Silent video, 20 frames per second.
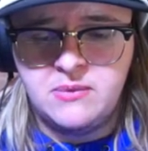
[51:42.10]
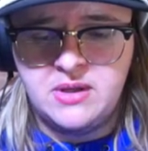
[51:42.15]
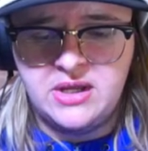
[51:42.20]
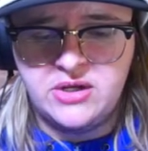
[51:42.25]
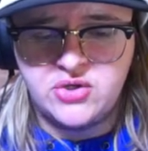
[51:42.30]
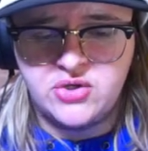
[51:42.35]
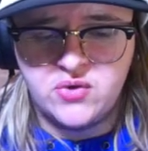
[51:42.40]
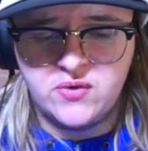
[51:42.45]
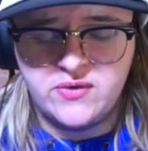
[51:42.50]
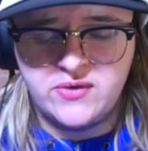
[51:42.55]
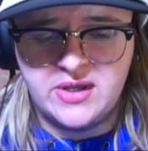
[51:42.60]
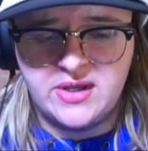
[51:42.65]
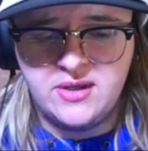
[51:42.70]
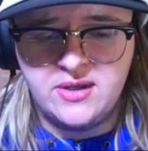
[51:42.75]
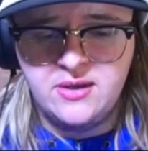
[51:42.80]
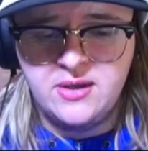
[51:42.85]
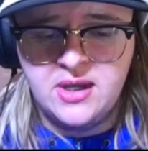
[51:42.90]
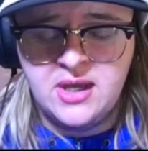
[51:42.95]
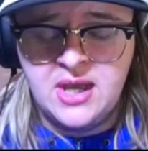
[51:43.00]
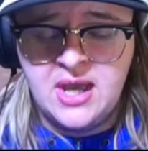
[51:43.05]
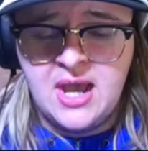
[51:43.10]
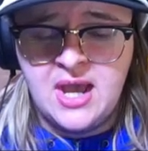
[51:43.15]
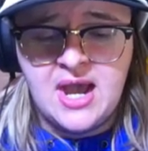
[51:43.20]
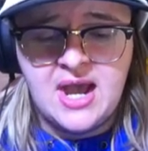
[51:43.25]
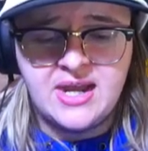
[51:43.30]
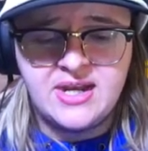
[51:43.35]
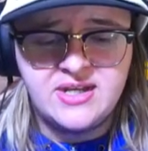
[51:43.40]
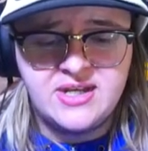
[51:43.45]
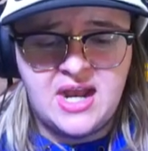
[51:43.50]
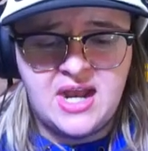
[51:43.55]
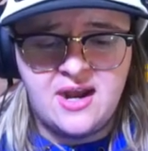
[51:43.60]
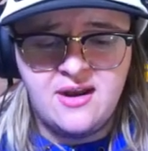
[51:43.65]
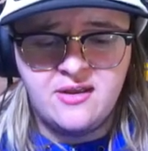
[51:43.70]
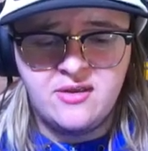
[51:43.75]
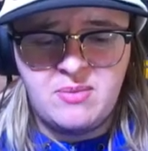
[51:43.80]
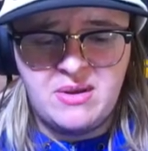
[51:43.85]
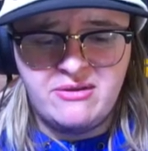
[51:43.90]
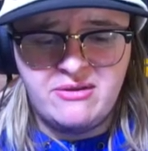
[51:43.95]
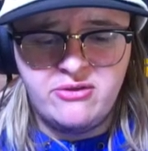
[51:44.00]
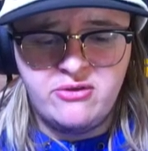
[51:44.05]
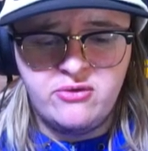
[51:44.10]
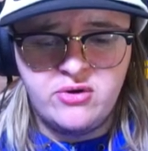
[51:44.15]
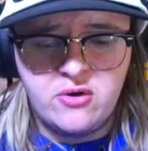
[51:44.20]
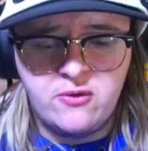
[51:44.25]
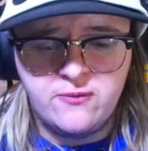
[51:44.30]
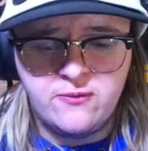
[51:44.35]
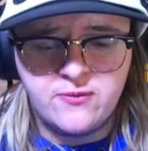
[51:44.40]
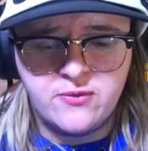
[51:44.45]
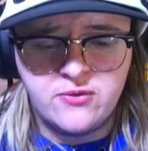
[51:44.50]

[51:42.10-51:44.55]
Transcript: Interesting. I did not expect you to go for